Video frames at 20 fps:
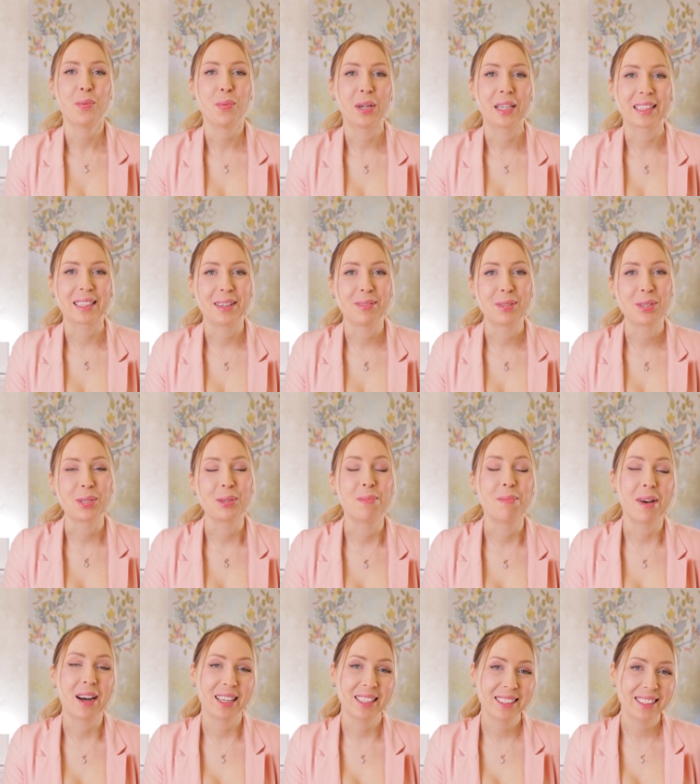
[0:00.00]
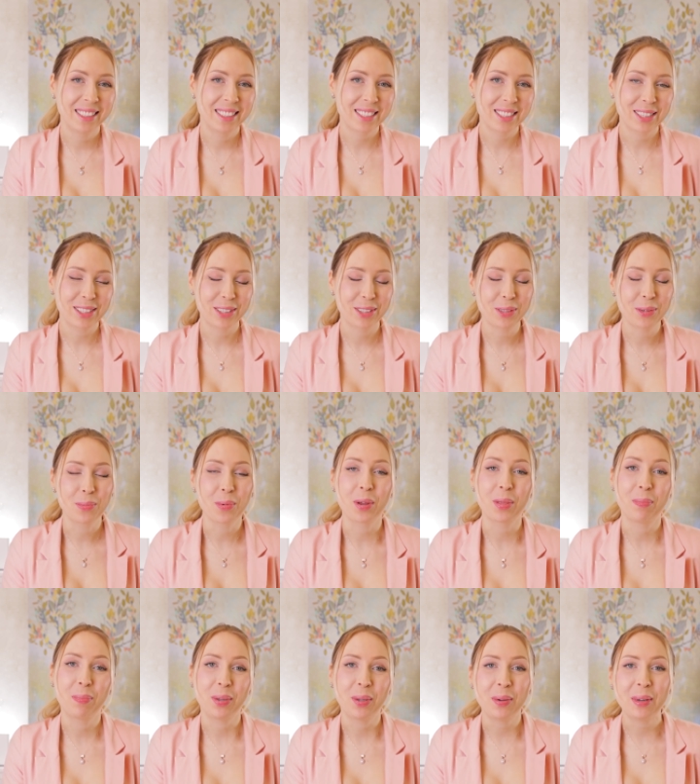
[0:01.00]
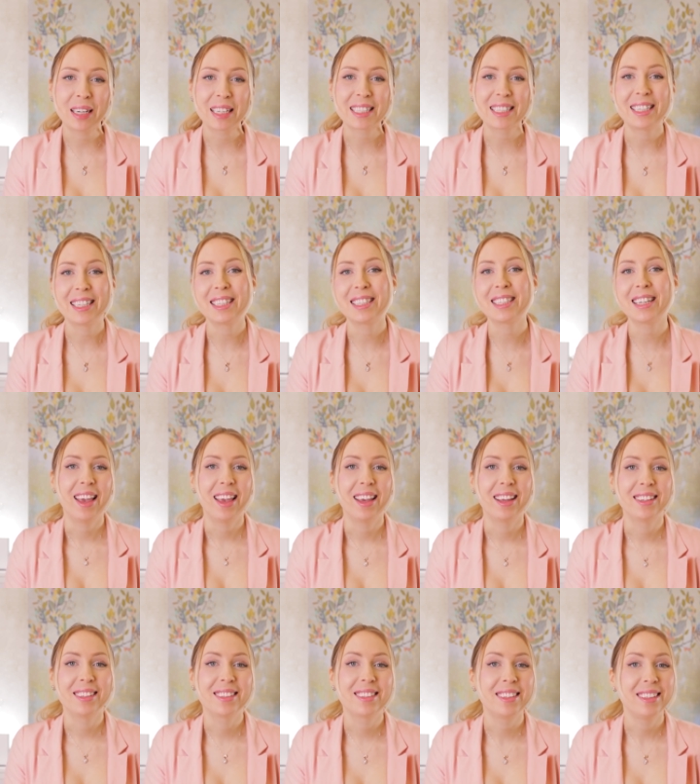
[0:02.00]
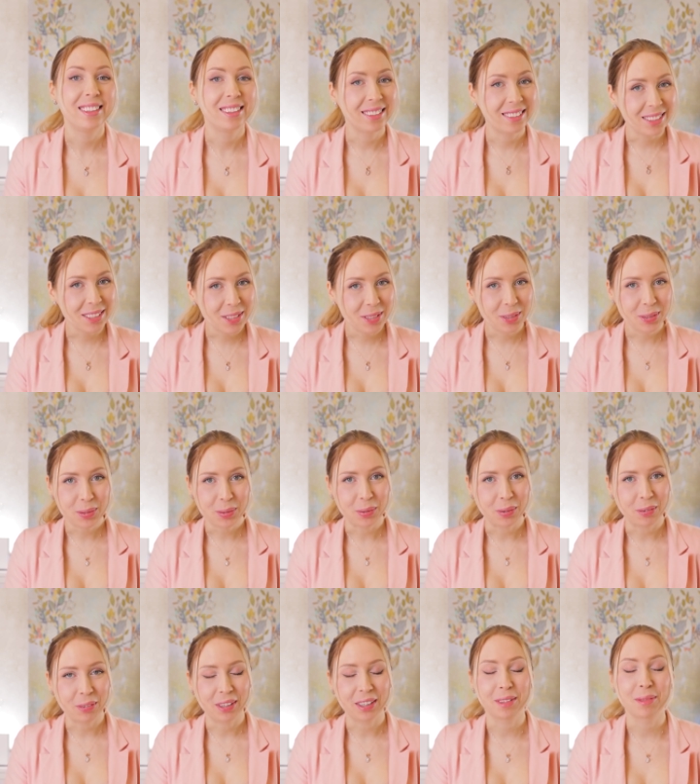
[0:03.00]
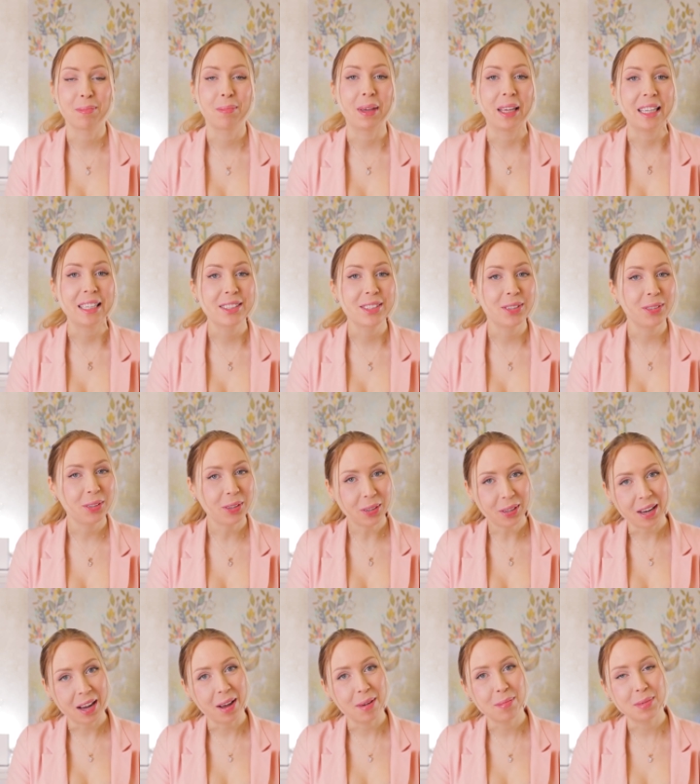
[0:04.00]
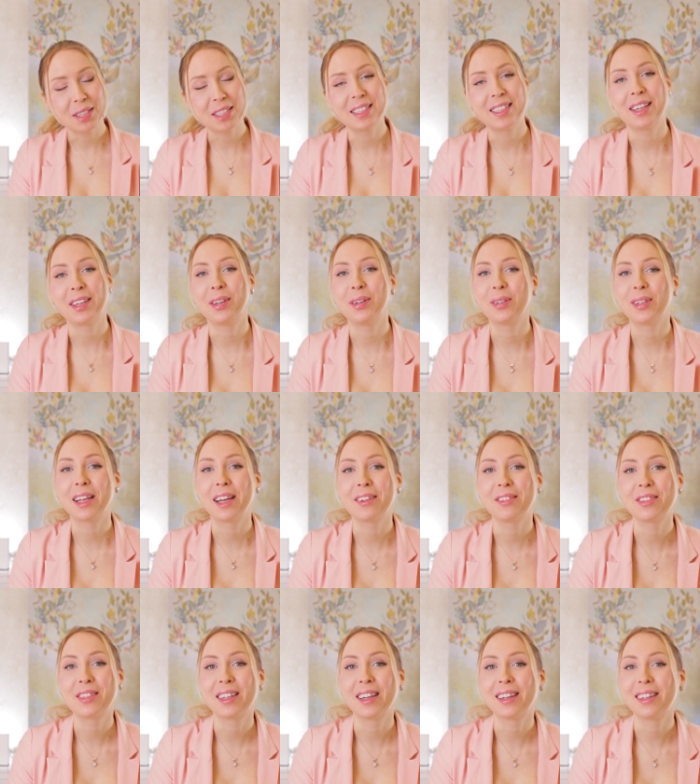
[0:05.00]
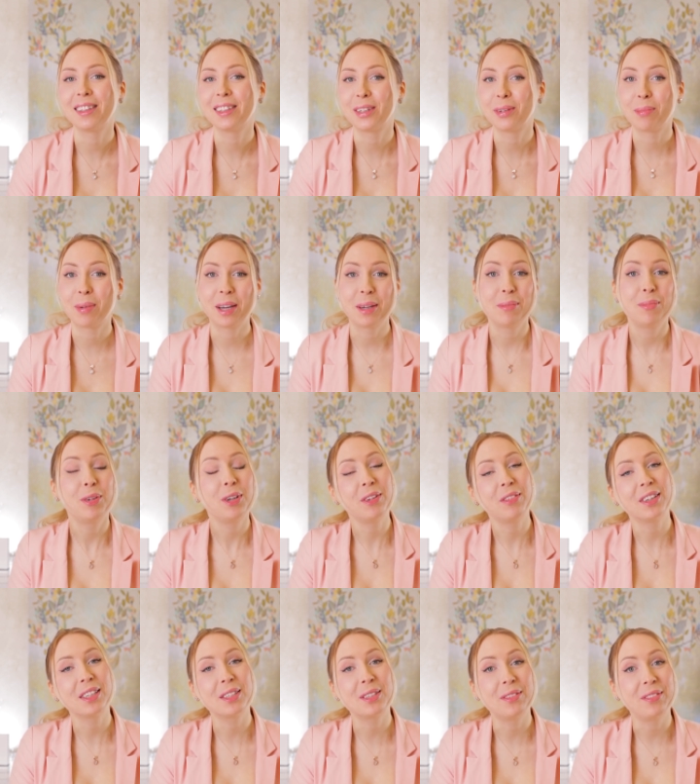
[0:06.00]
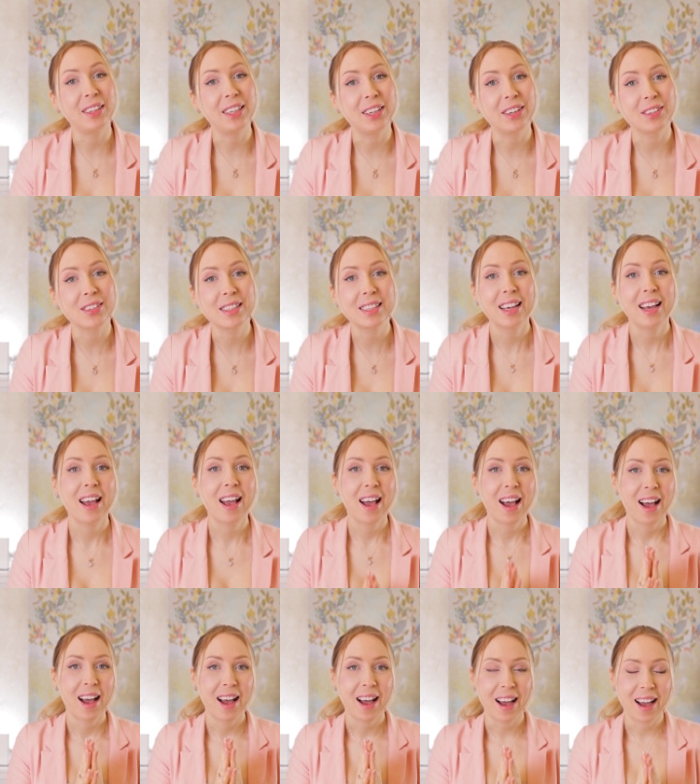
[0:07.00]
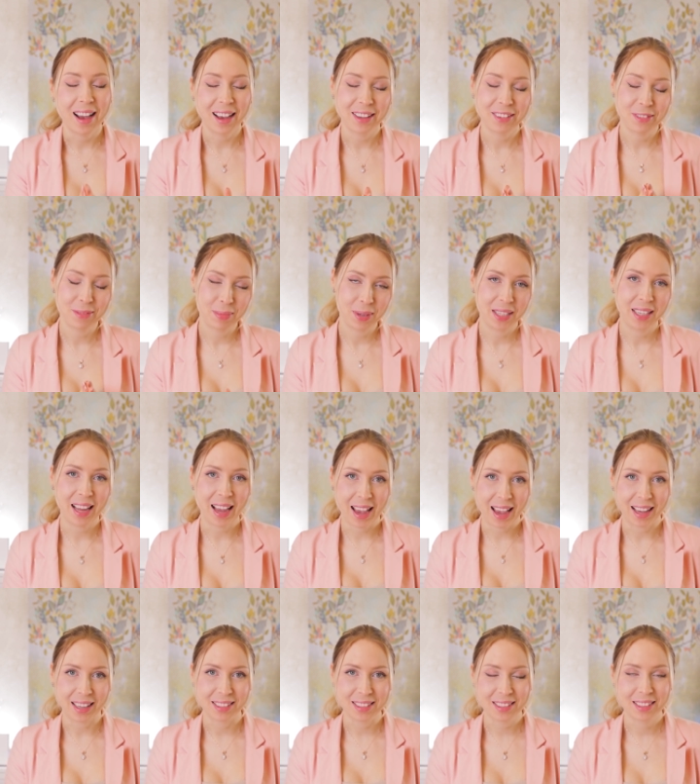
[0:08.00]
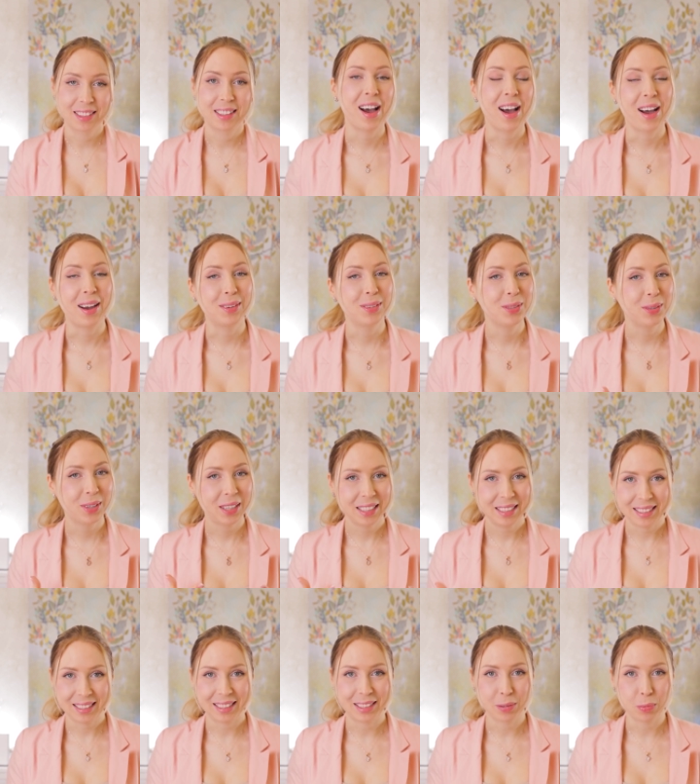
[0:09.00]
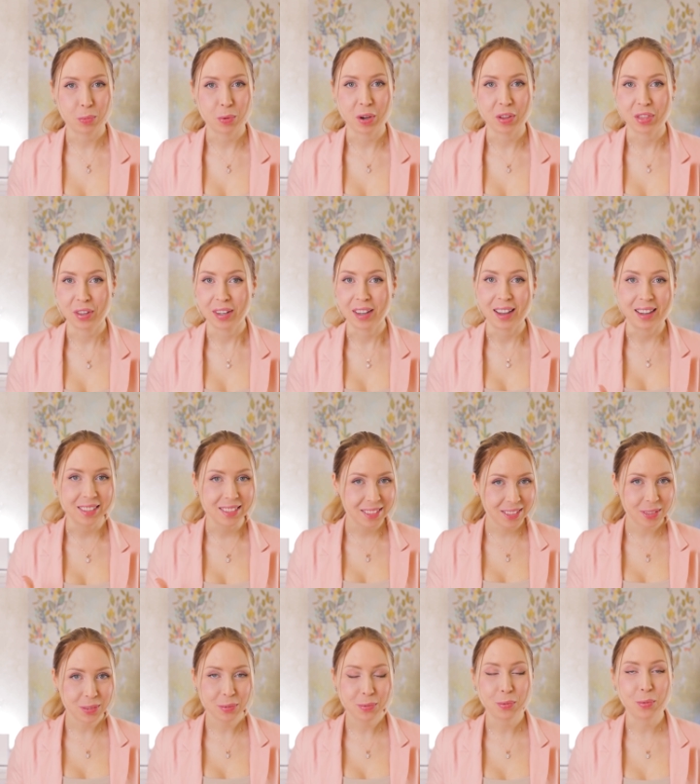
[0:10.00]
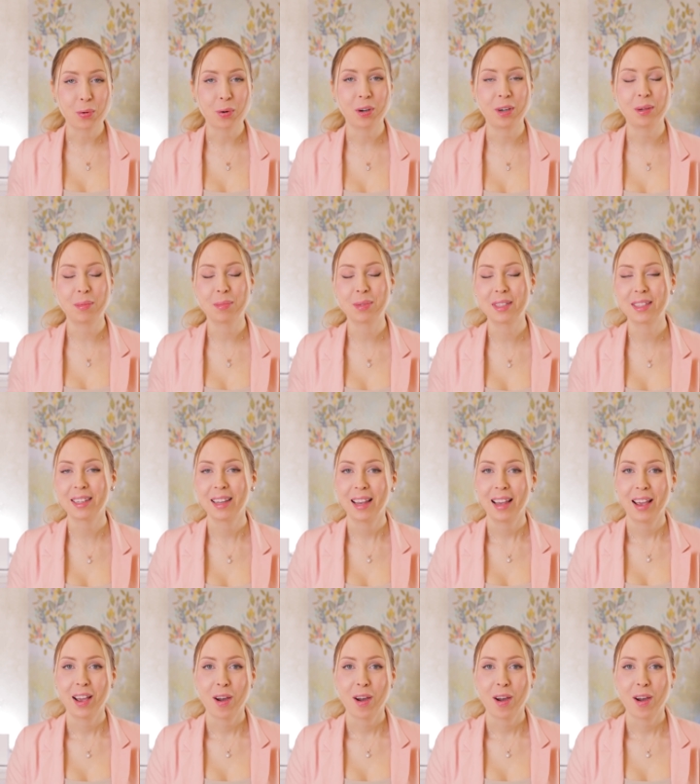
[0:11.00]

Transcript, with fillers: Welcome to Monday's Learn with BeautySlesh and in this tutorial, based on your comments that you left under my previous videos, I've been asked, how do I deal with consent forms,